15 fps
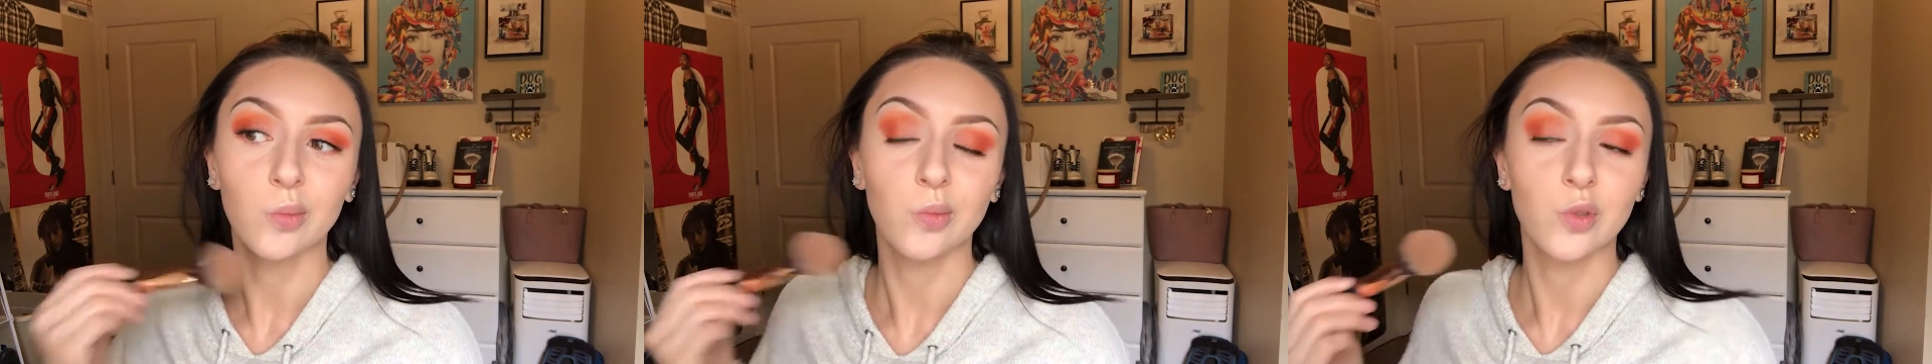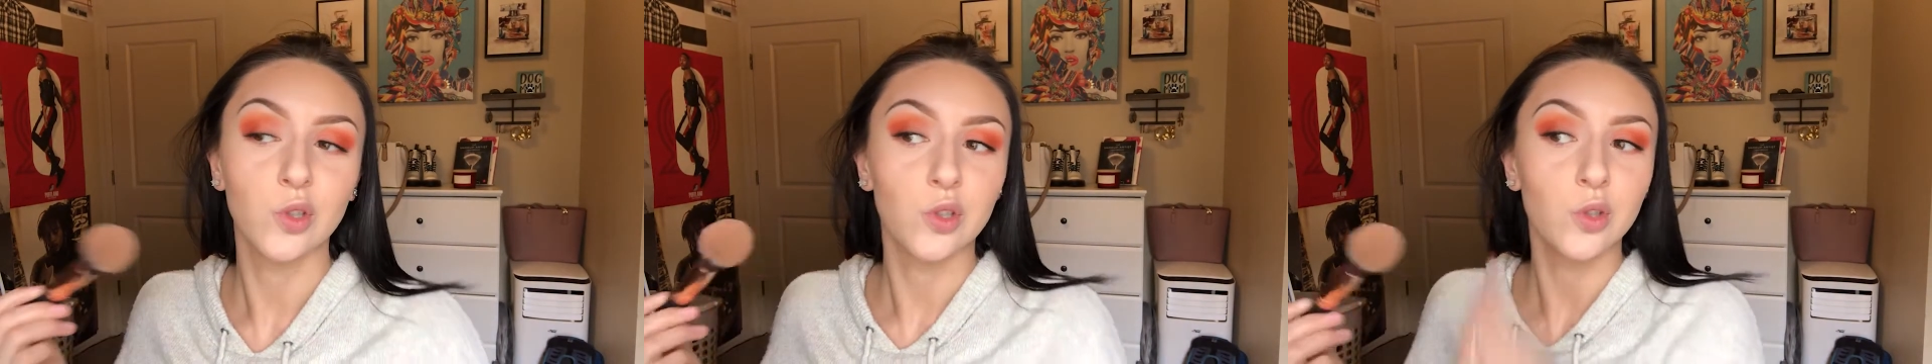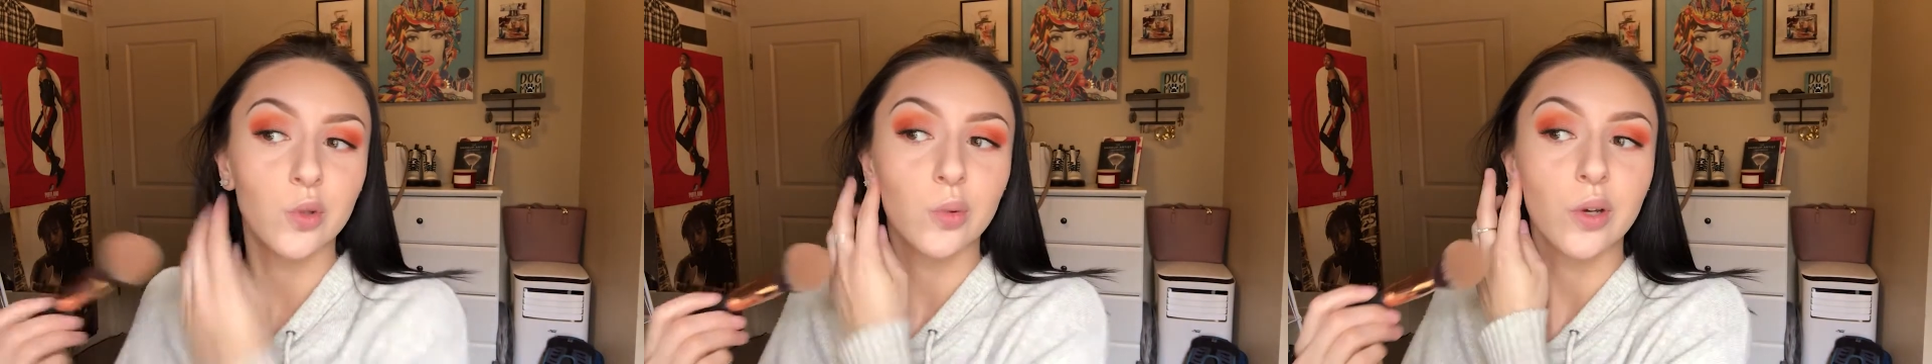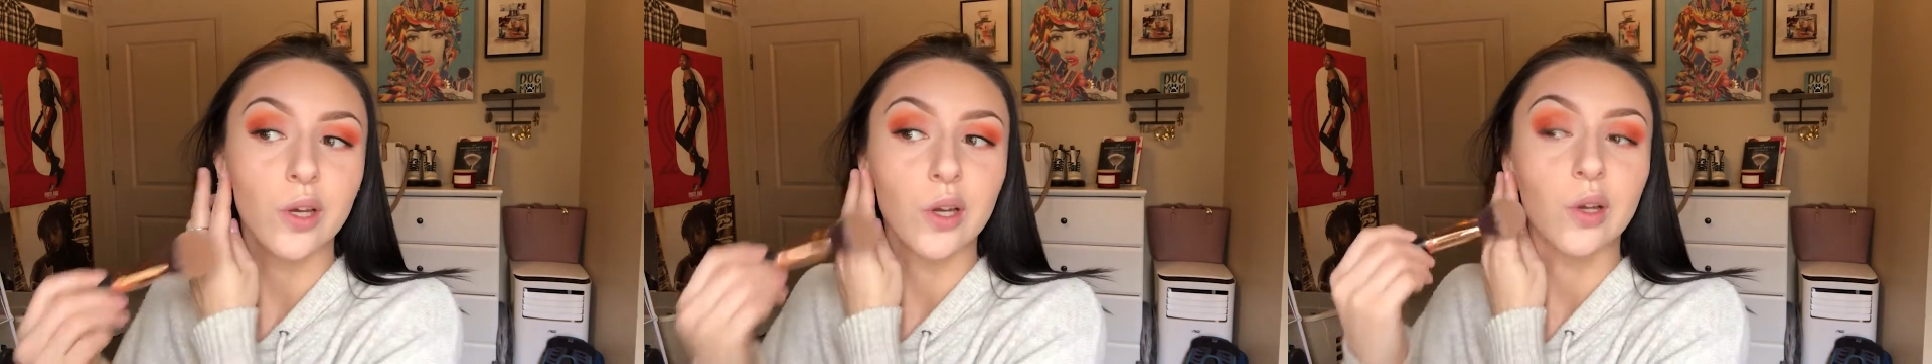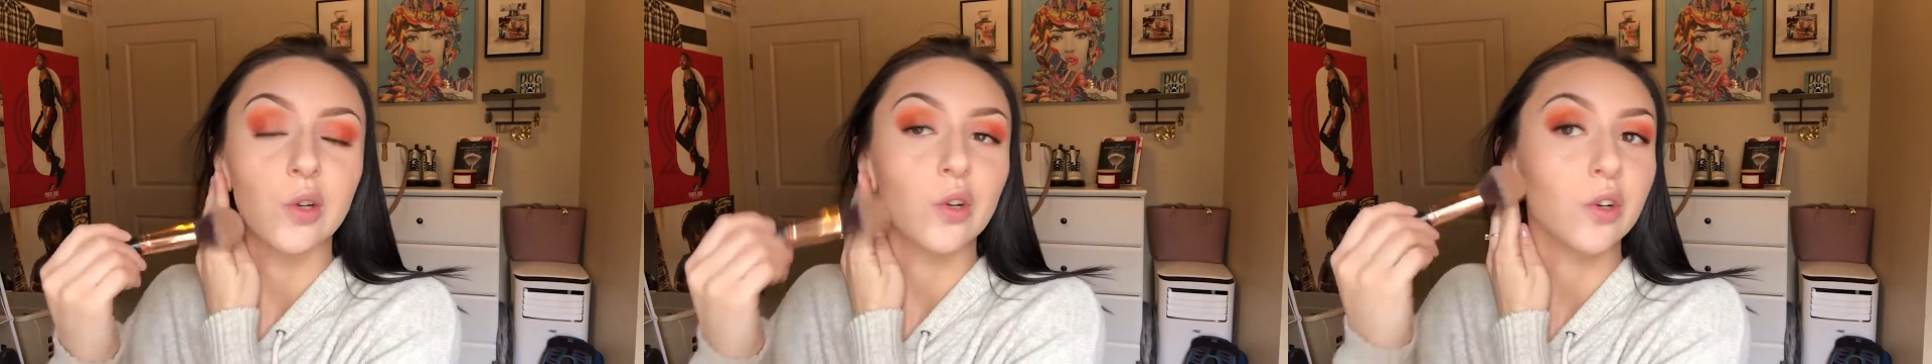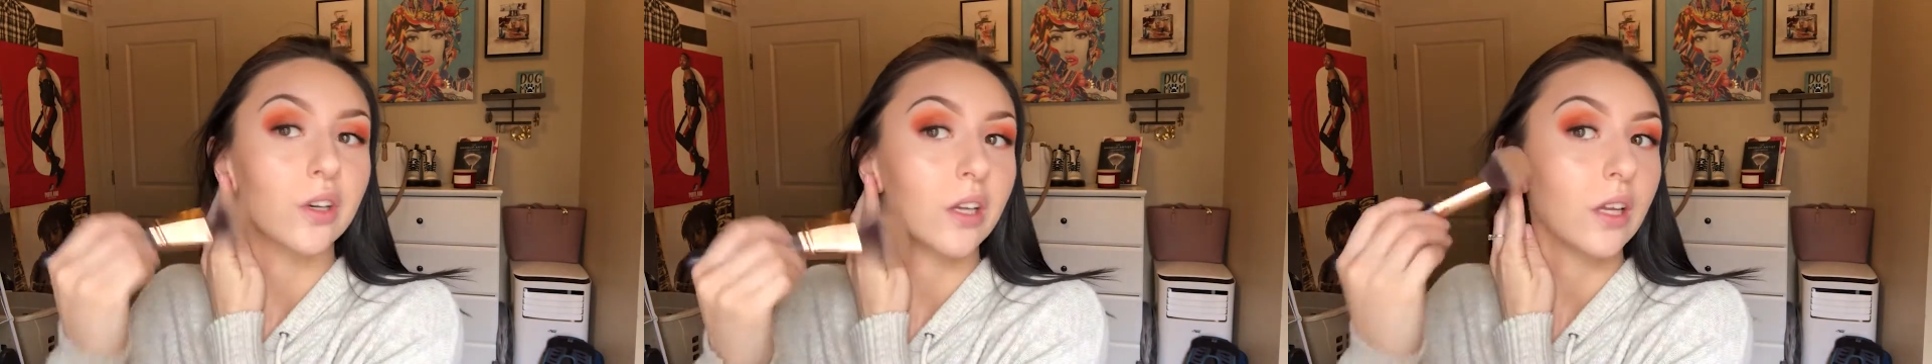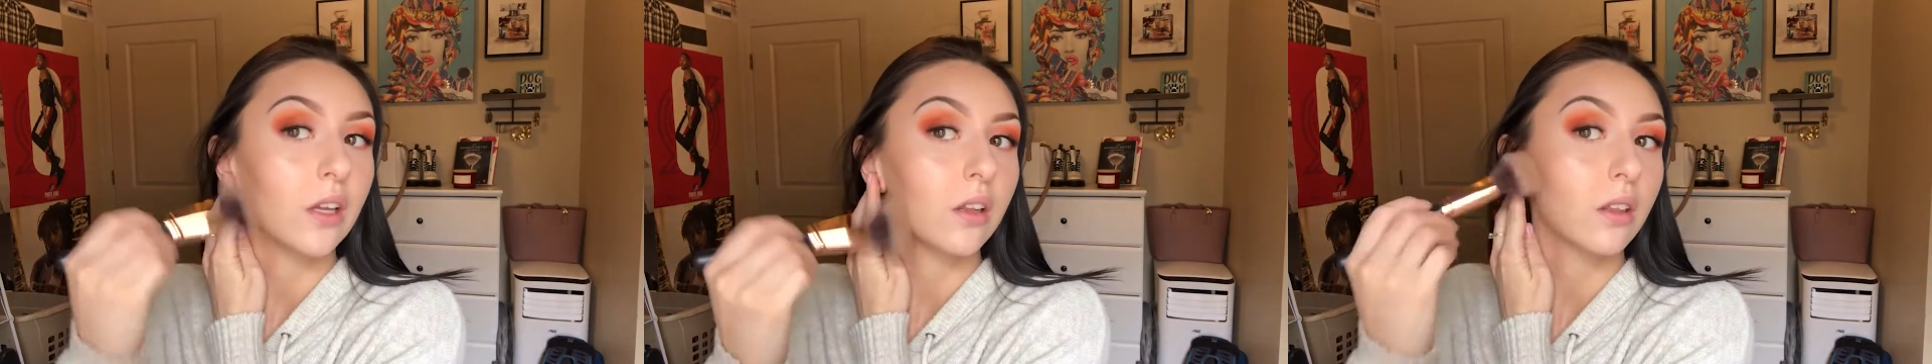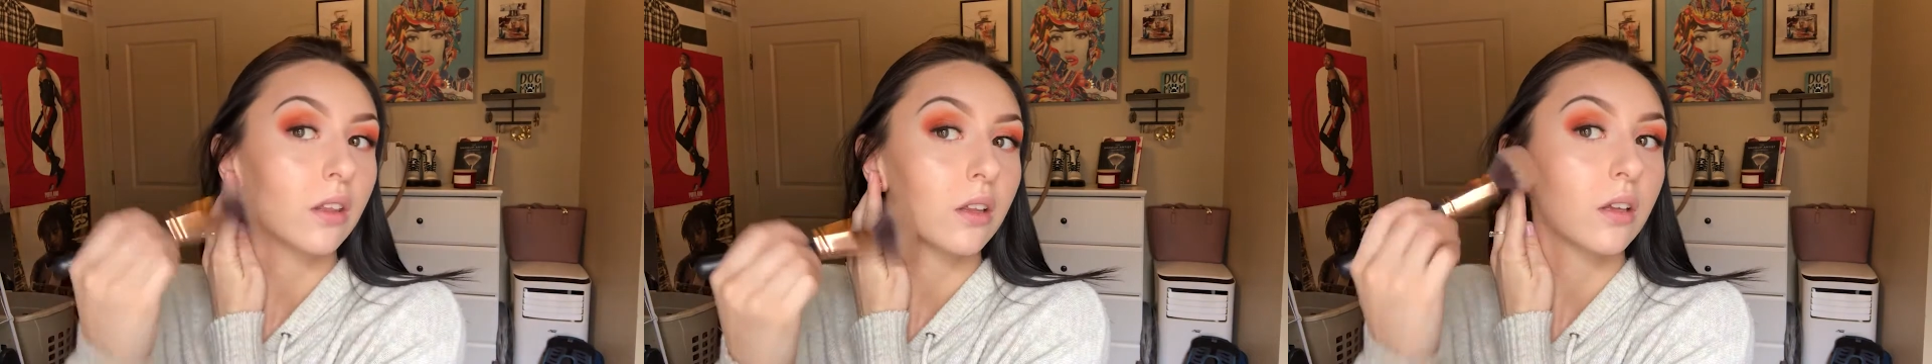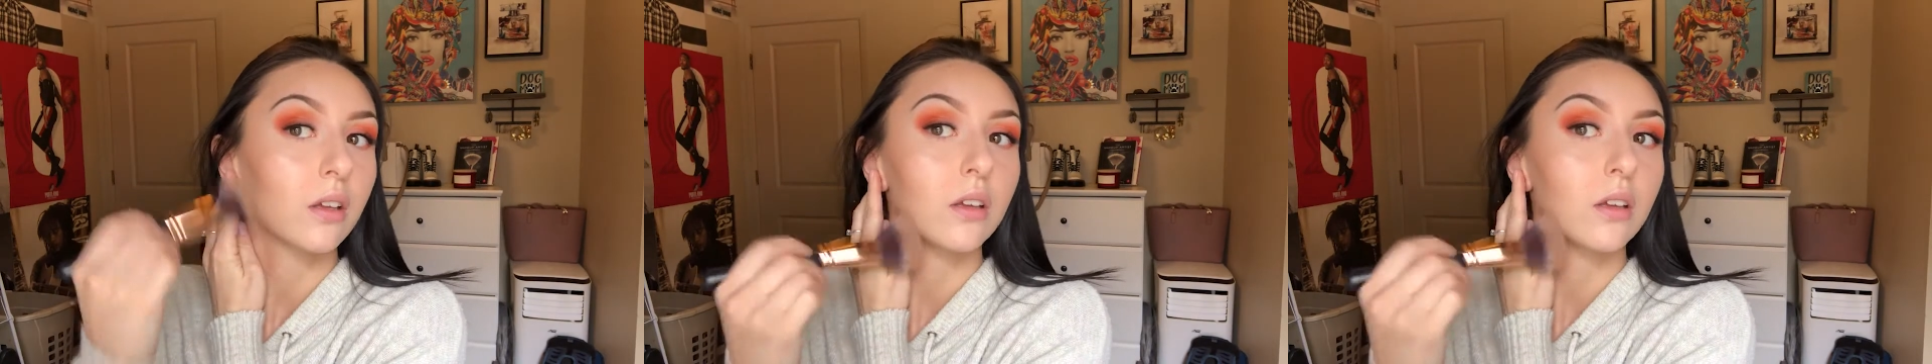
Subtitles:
Just going underneath